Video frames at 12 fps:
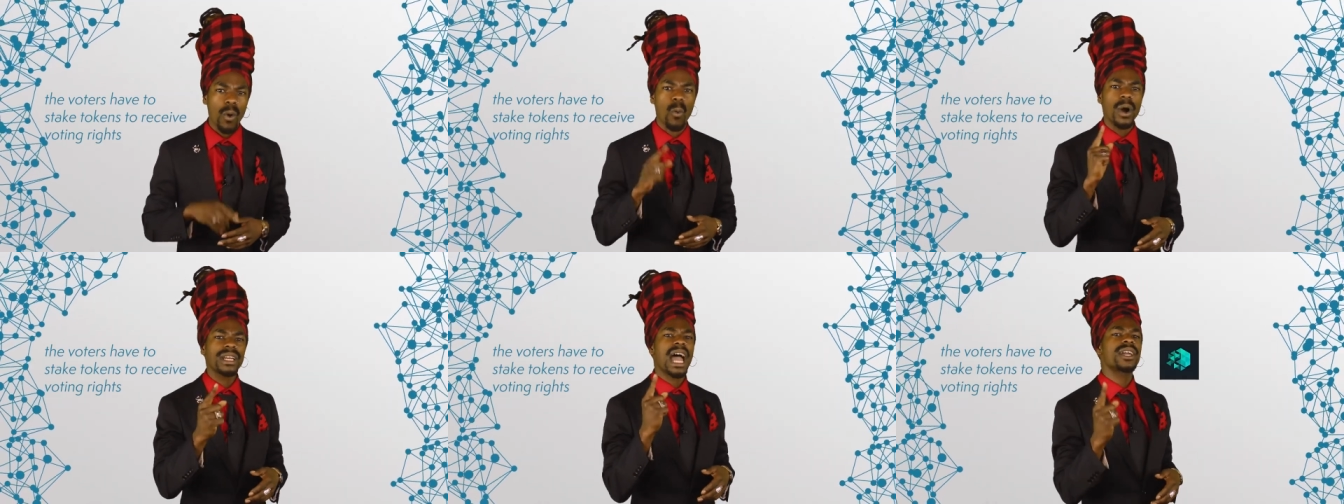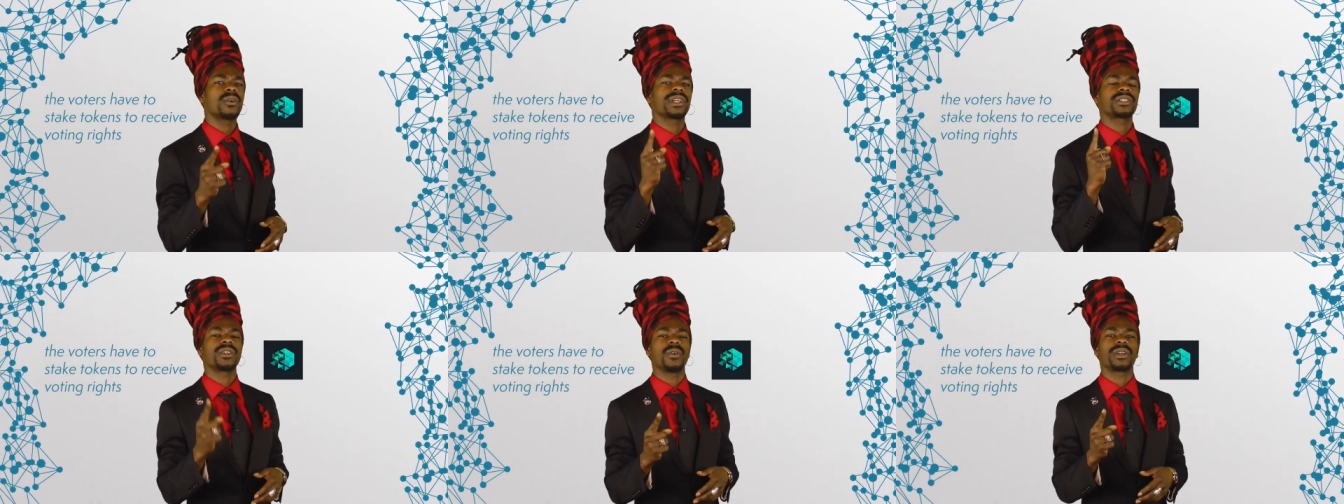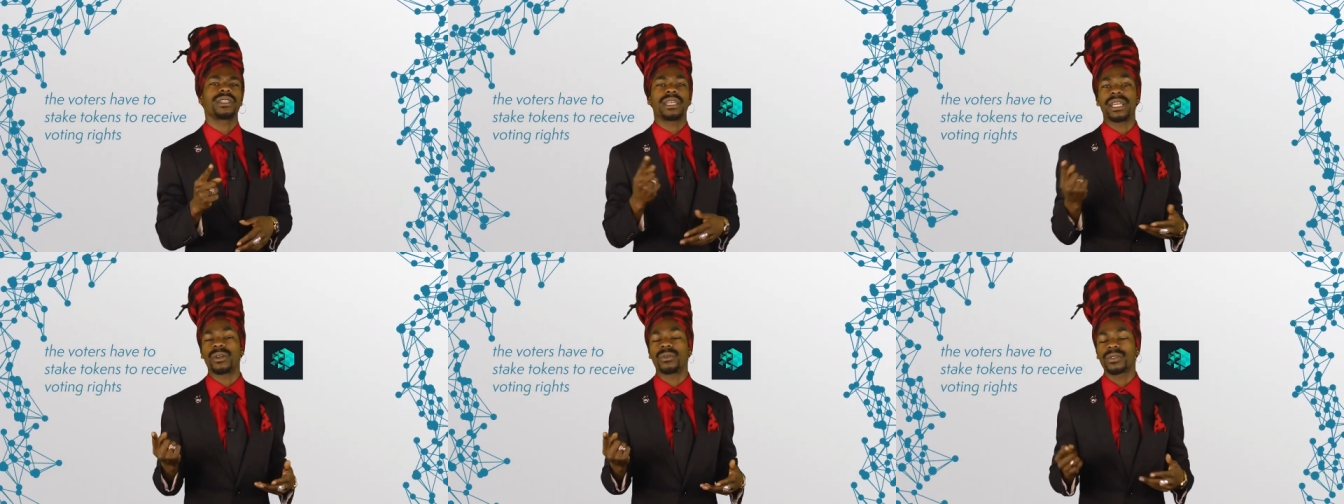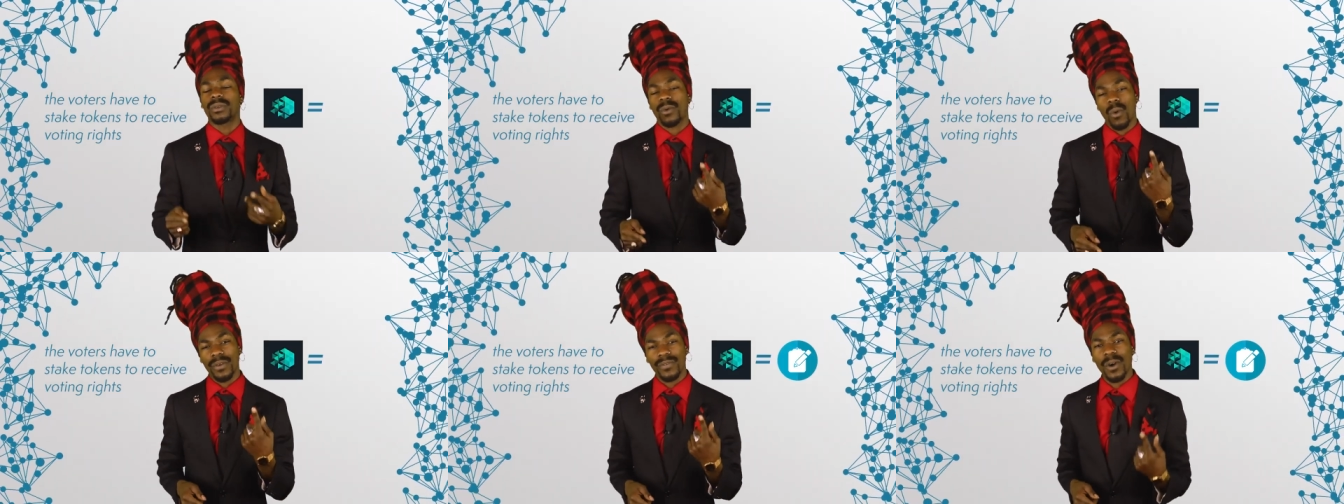1 IOTX token equals
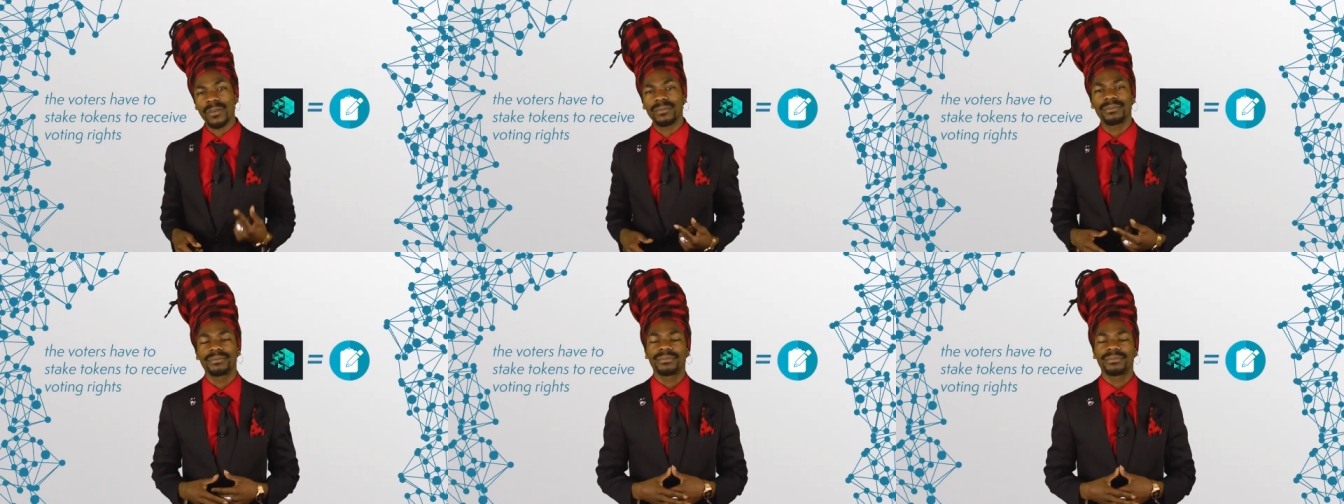1 vote.